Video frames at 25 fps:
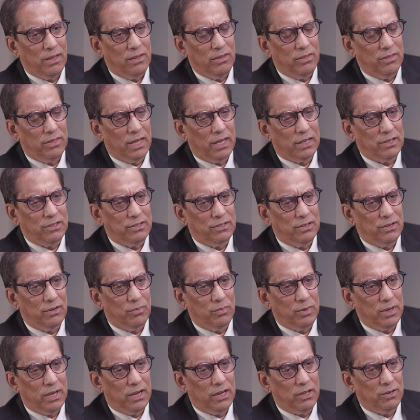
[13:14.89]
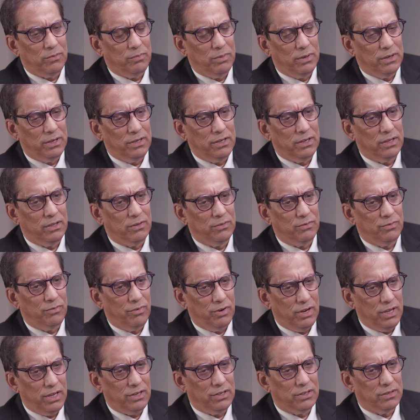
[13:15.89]
that we had political
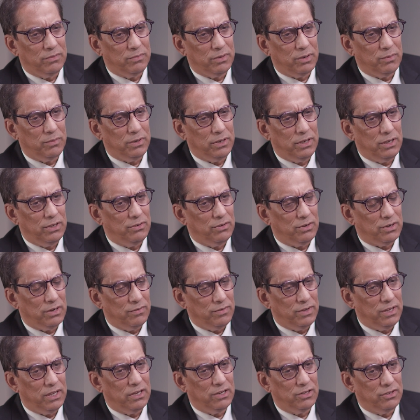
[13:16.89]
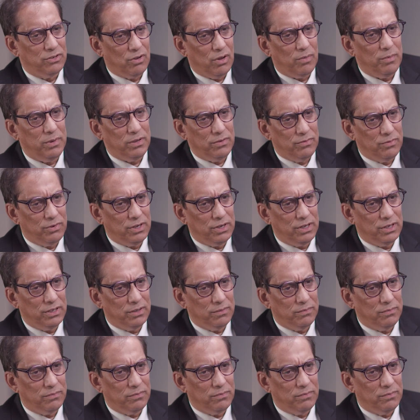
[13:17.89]
freedom, but we did not have economic freedom.